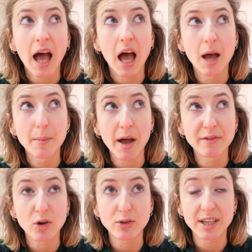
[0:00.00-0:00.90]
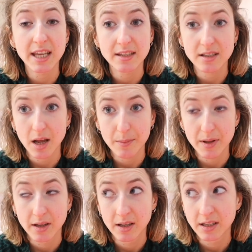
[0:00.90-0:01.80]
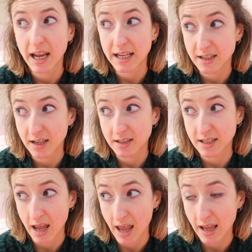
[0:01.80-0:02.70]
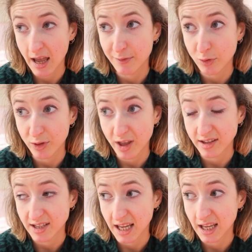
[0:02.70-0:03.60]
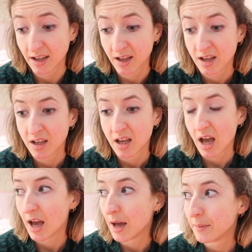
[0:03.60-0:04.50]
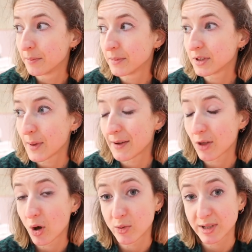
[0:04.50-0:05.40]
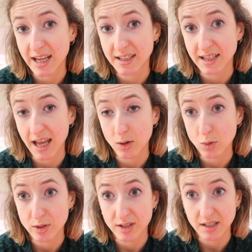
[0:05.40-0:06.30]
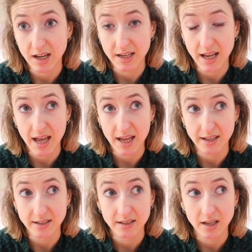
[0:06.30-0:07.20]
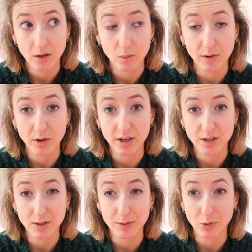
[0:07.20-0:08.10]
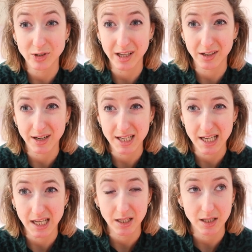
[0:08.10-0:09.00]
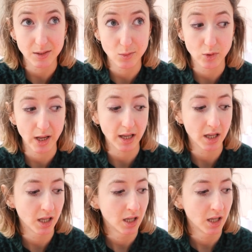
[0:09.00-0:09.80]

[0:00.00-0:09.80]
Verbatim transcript: Um, I've got Teens Club later today at 4.30 um, so I have the whole day to get orders done and we're going to do some more decorating this morning